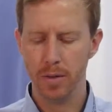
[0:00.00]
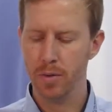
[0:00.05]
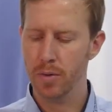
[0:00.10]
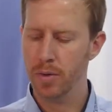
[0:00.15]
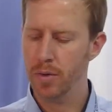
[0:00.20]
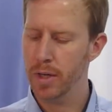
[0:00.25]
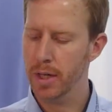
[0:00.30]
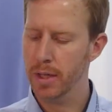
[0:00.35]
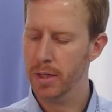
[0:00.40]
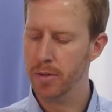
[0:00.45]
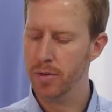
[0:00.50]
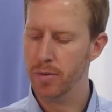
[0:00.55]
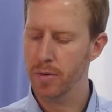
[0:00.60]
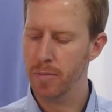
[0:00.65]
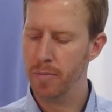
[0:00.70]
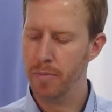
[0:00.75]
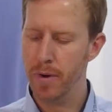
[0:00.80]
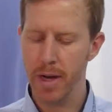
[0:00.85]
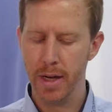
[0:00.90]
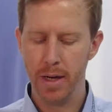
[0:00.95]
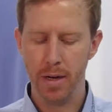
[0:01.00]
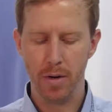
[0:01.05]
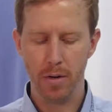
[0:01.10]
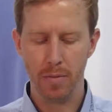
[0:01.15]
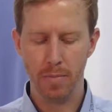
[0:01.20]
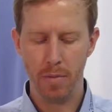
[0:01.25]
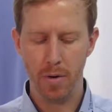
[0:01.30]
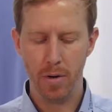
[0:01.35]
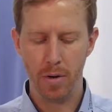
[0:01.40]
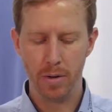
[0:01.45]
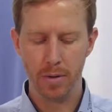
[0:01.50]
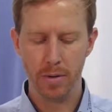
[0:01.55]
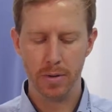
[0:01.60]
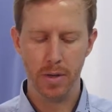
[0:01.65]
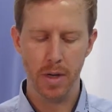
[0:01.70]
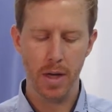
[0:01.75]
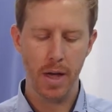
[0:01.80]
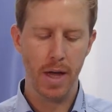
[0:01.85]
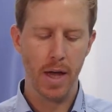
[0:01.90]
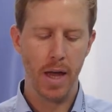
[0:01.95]
You connect it to the breakout
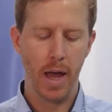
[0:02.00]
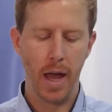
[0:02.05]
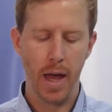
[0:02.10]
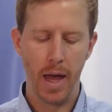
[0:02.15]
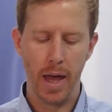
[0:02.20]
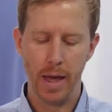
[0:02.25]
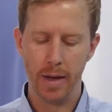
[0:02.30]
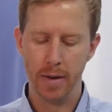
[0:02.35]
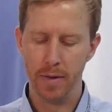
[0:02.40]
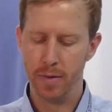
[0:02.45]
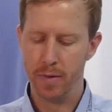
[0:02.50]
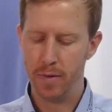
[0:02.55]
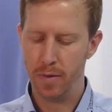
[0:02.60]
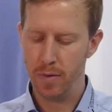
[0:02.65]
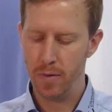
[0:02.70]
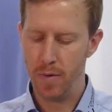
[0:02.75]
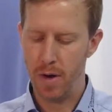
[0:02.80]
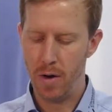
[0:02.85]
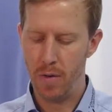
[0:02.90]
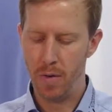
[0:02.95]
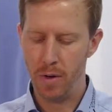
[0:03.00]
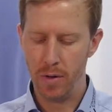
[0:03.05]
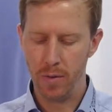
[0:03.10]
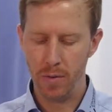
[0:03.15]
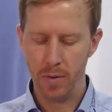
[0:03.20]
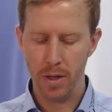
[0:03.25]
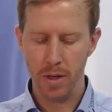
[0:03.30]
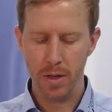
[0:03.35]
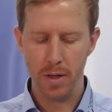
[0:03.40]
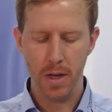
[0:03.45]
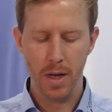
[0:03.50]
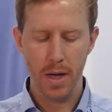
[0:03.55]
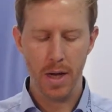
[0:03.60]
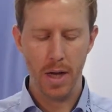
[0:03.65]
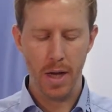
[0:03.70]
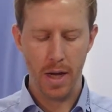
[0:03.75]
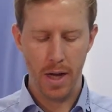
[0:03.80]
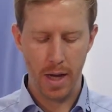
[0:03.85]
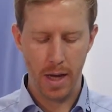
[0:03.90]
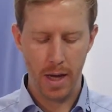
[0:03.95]
box and to our unit,
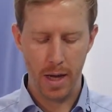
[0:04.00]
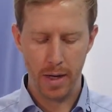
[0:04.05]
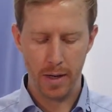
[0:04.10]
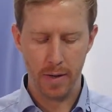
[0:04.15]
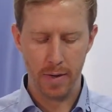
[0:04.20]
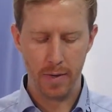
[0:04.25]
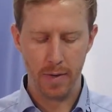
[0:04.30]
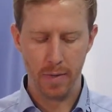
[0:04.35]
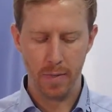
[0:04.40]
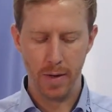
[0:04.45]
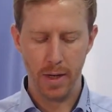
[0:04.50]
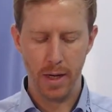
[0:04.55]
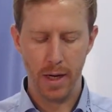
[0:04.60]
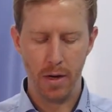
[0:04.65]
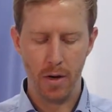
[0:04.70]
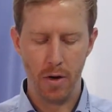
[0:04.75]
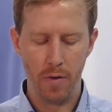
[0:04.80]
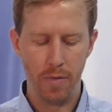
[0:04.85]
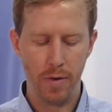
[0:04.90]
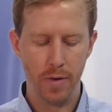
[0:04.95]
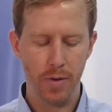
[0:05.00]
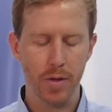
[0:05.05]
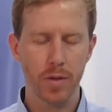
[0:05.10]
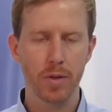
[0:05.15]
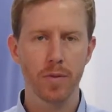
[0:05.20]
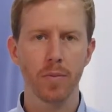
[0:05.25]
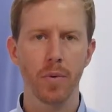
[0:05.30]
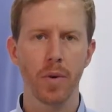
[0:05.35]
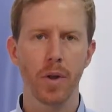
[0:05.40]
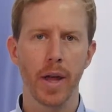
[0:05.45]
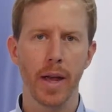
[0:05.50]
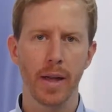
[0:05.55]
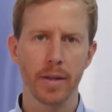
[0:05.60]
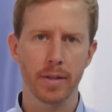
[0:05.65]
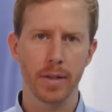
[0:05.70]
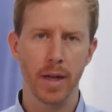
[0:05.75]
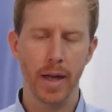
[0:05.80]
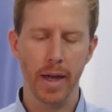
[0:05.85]
and we can offer this one as an